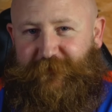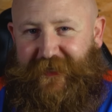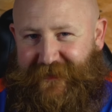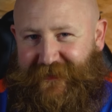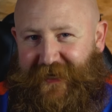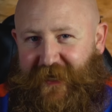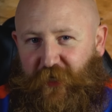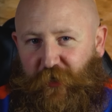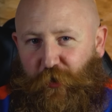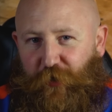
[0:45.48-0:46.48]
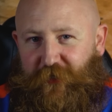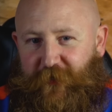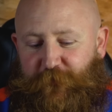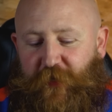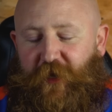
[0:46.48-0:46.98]
let's take a look.
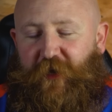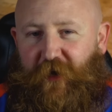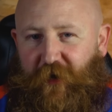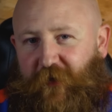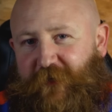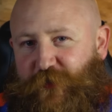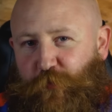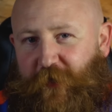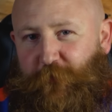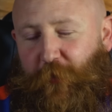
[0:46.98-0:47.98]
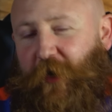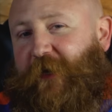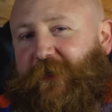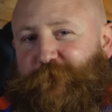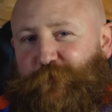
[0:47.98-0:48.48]
Are these worth
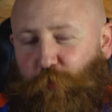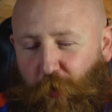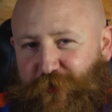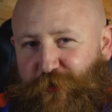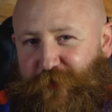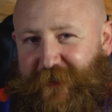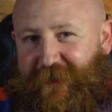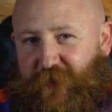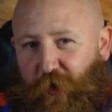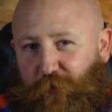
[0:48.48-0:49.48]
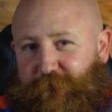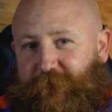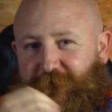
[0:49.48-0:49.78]
buying? What do you need to know?